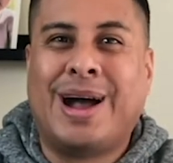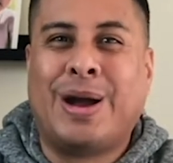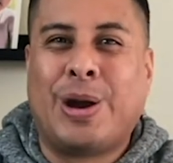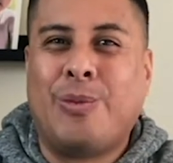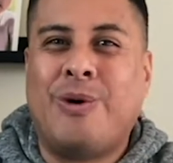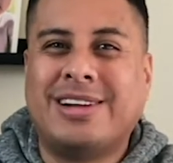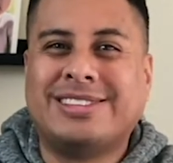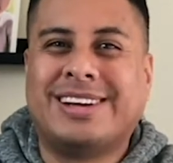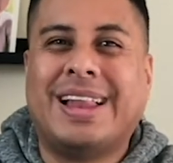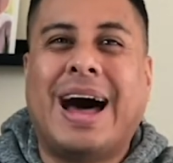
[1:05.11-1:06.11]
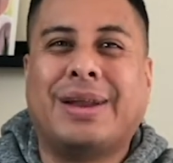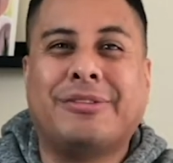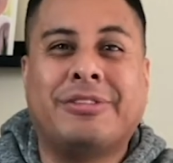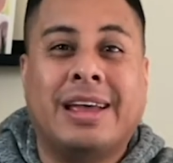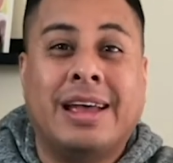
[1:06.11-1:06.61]
I'm watching a lot
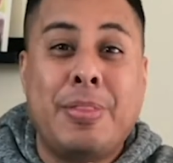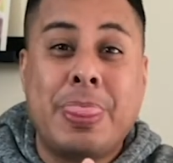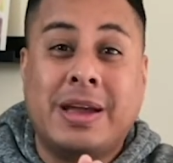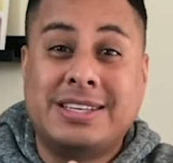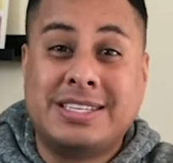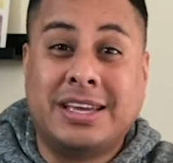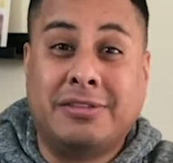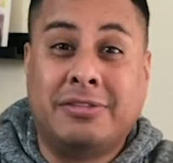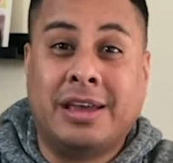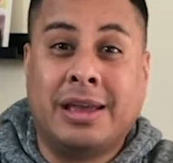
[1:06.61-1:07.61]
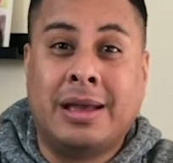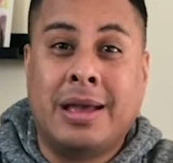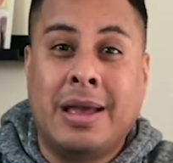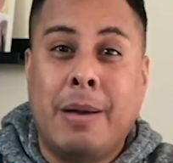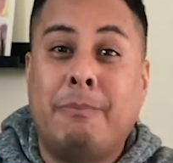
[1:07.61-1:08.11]
of TV,
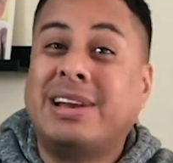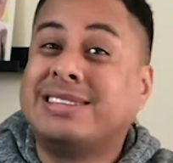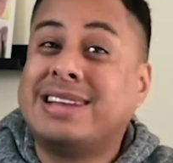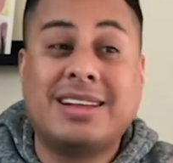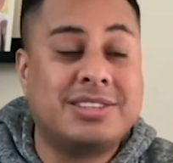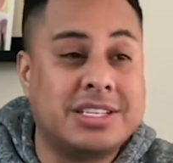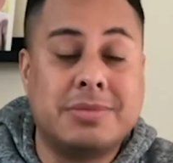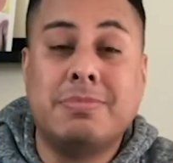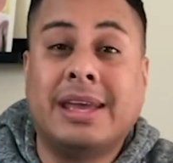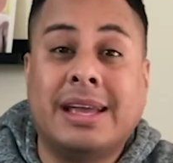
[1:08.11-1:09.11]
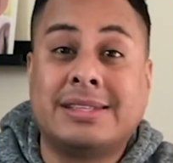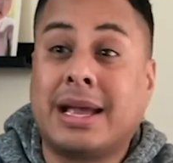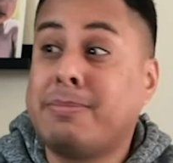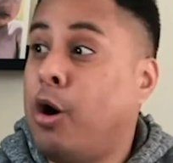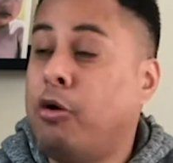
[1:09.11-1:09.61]
but it's not just me. It's
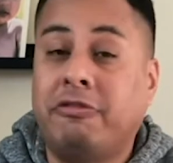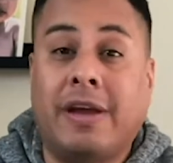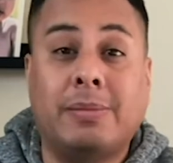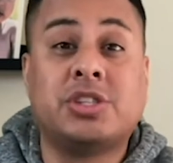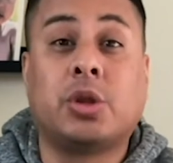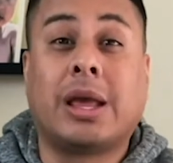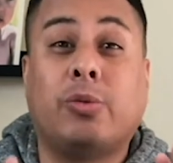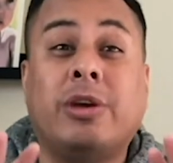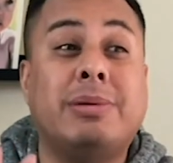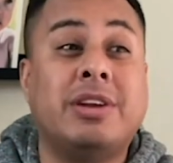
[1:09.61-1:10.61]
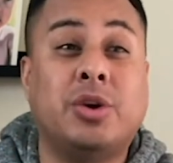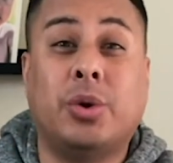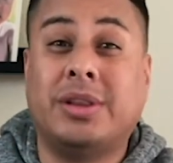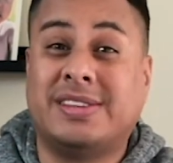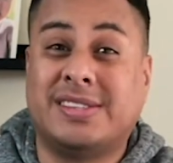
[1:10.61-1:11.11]
like my whole family. So like we've been
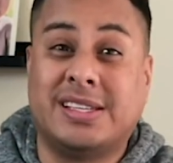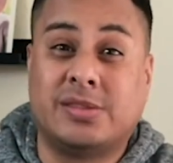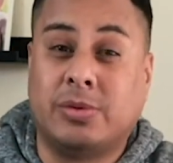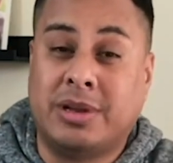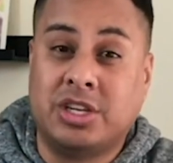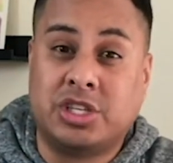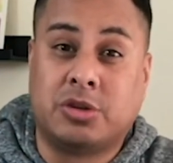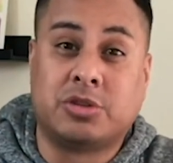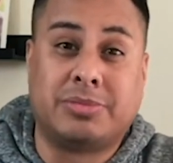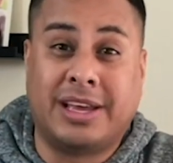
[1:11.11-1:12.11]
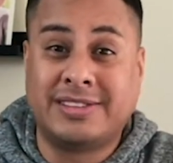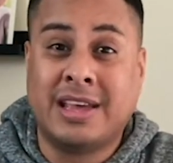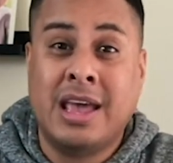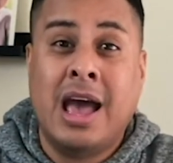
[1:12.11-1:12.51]
doing this since we've been in shelter in place.